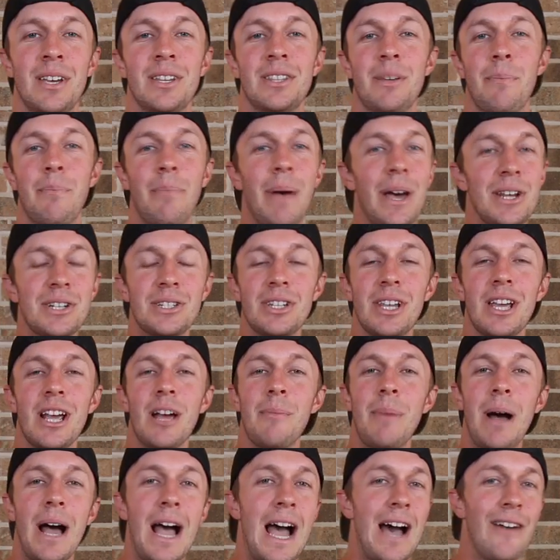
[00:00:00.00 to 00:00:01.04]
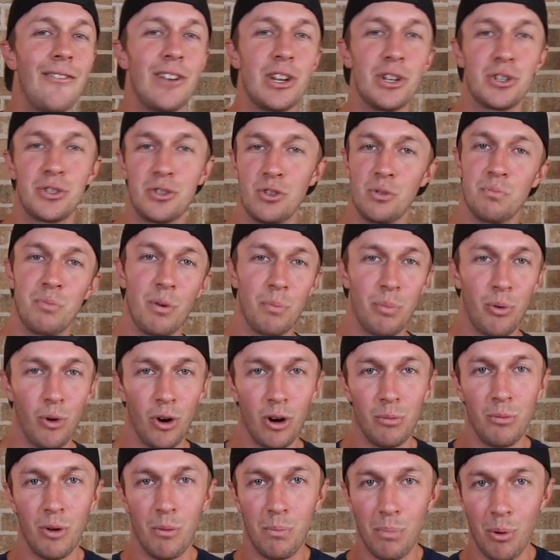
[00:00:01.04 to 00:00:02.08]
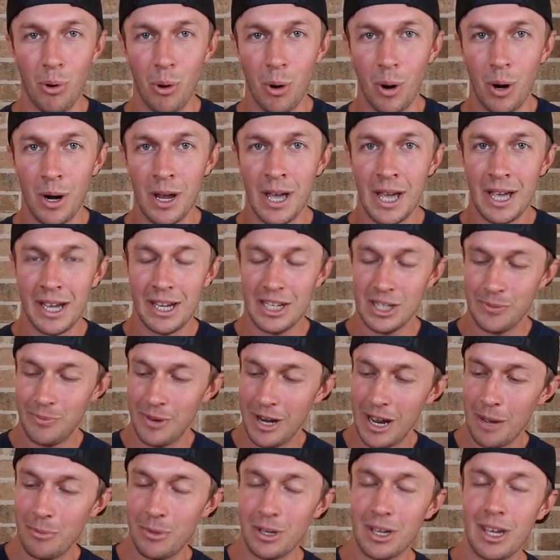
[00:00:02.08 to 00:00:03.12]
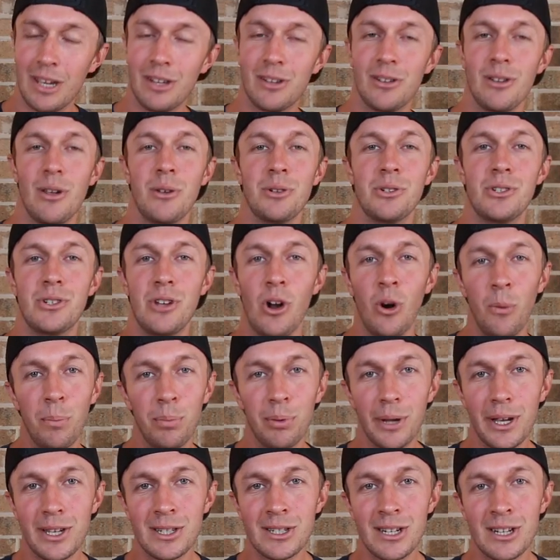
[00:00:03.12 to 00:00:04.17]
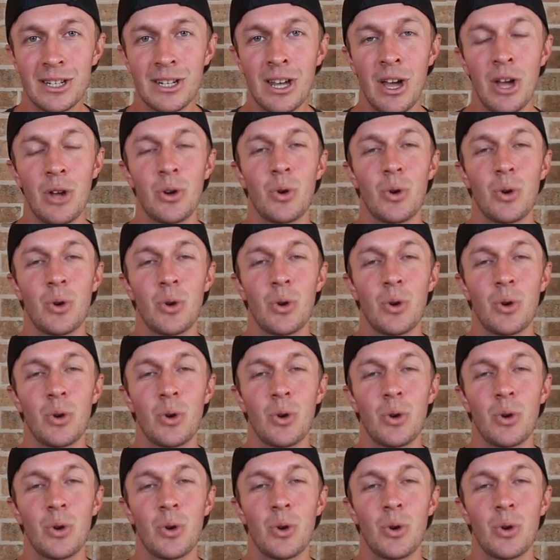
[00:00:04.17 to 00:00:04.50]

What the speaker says: The best thing about having a super portable board is being able to get to those dope places